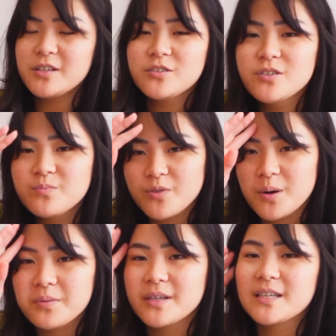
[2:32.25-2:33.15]
you don't
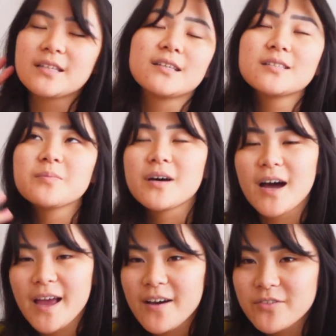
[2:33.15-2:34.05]
properly need this, but I
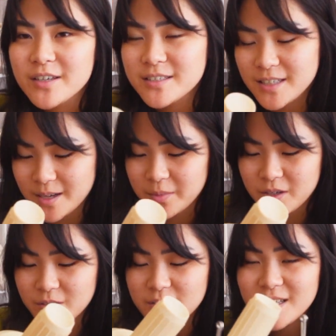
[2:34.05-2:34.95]
have this and I'm gonna
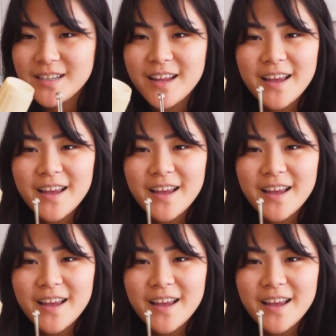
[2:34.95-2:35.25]
use it,